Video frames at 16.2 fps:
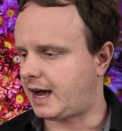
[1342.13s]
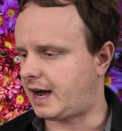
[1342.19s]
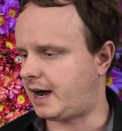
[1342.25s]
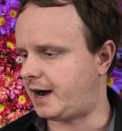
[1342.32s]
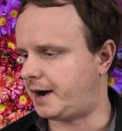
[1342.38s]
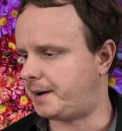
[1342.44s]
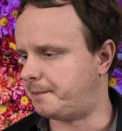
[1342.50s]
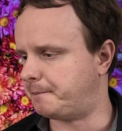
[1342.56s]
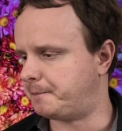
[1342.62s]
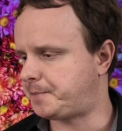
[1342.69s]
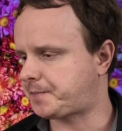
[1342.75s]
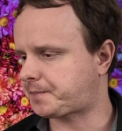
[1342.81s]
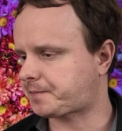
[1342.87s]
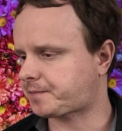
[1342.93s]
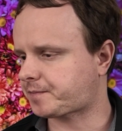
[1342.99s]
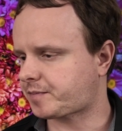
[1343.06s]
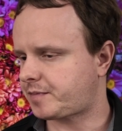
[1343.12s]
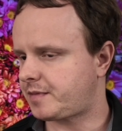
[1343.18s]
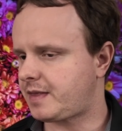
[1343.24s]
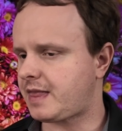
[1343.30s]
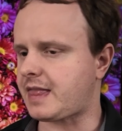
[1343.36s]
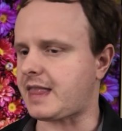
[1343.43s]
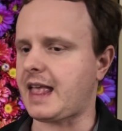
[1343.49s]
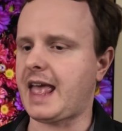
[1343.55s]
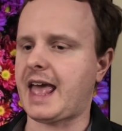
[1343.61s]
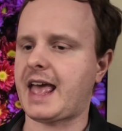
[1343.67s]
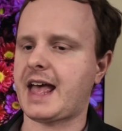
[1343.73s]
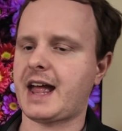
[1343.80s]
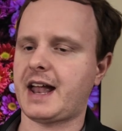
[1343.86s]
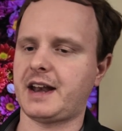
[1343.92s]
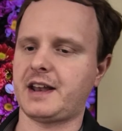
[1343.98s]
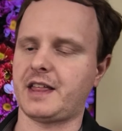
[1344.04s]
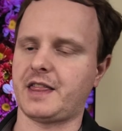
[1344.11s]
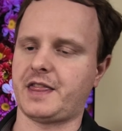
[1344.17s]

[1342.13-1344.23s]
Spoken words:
And